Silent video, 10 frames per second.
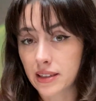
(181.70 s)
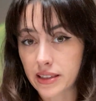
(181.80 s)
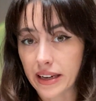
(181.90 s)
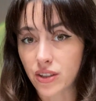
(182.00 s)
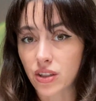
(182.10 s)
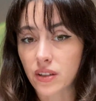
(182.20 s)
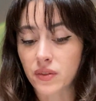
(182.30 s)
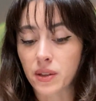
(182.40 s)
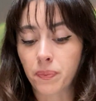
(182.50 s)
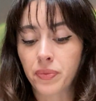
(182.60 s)
stages of
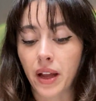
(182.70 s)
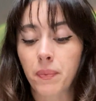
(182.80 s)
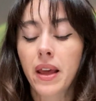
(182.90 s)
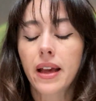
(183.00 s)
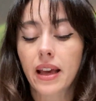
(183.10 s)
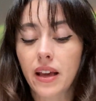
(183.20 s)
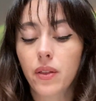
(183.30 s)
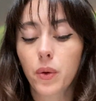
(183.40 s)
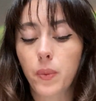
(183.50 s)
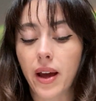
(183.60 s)
something.
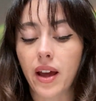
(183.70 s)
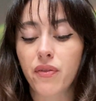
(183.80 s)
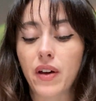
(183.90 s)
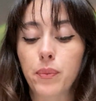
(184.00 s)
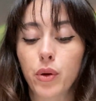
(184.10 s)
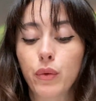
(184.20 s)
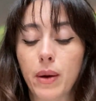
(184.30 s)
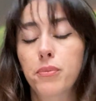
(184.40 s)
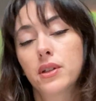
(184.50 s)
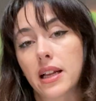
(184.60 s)
Either way, February
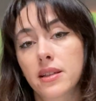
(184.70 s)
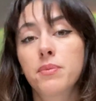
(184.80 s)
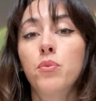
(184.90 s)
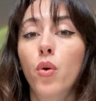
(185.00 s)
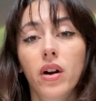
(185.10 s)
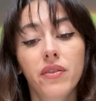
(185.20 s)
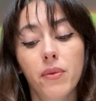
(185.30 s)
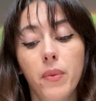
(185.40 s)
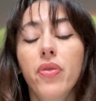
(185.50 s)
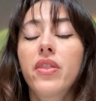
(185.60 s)
represents more of a
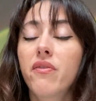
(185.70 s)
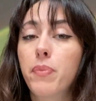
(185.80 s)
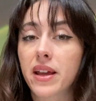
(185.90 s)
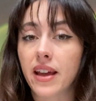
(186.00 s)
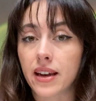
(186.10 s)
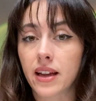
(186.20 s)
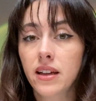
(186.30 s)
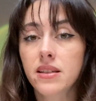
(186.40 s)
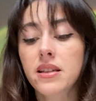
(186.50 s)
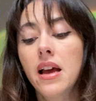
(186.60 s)
month of
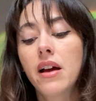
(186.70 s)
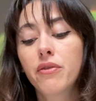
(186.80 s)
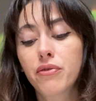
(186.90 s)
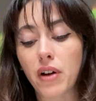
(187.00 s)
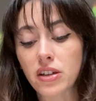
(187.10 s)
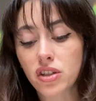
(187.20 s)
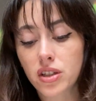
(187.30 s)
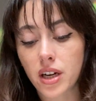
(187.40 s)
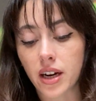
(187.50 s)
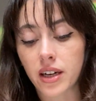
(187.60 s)
beginnings, fresh
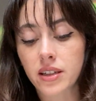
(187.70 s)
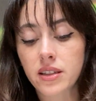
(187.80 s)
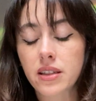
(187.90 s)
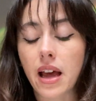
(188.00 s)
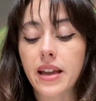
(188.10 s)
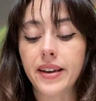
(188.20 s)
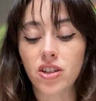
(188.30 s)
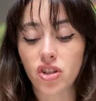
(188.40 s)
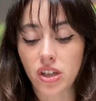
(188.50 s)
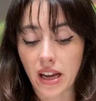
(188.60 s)
starts,
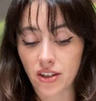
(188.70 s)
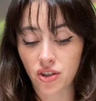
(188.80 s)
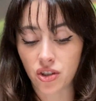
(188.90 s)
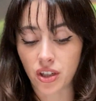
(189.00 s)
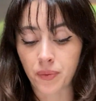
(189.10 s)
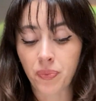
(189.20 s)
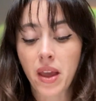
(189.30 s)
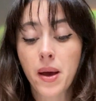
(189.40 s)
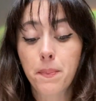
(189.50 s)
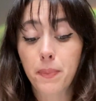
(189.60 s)
initiation,
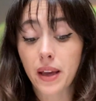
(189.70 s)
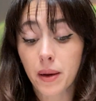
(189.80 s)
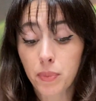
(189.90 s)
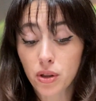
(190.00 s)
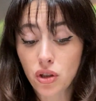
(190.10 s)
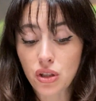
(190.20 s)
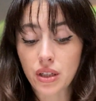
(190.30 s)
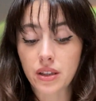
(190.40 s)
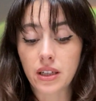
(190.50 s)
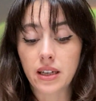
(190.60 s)
being pushed to
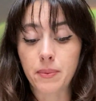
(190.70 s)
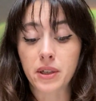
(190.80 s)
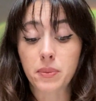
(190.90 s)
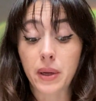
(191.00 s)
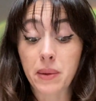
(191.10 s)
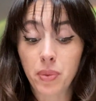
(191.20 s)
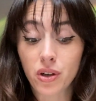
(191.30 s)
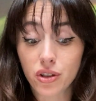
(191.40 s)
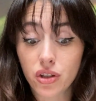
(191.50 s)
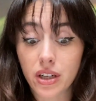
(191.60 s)
the limit, being
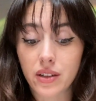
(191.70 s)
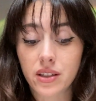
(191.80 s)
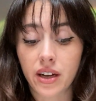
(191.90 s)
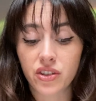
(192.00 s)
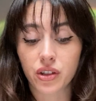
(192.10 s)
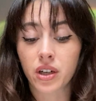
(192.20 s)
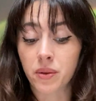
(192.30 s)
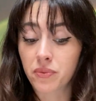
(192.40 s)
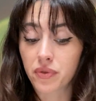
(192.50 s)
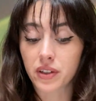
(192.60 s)
pushed outside your
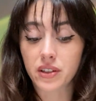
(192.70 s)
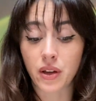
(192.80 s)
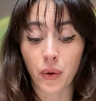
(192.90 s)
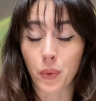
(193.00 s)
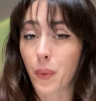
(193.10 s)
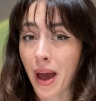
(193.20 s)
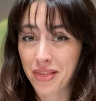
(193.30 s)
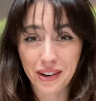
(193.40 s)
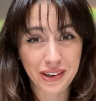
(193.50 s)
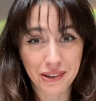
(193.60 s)
comfort zone,
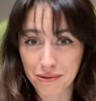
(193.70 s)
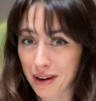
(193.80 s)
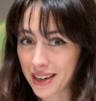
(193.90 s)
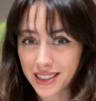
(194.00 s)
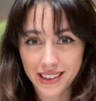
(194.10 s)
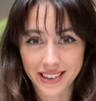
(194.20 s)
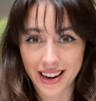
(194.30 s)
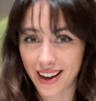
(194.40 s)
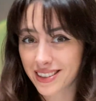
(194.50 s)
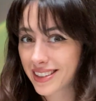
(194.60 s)
whether you're ready or
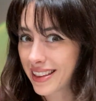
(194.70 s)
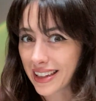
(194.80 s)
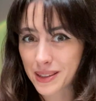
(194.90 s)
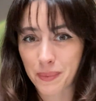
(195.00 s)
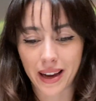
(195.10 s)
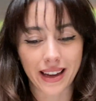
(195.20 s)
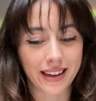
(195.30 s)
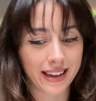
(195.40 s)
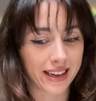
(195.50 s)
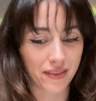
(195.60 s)
not. That's
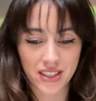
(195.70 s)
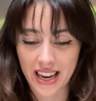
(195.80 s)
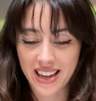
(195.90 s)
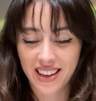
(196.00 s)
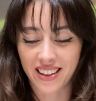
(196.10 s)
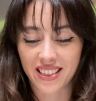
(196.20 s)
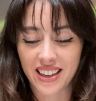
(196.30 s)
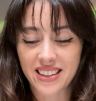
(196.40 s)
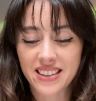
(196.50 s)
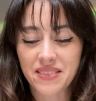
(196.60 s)
my kind of take on this.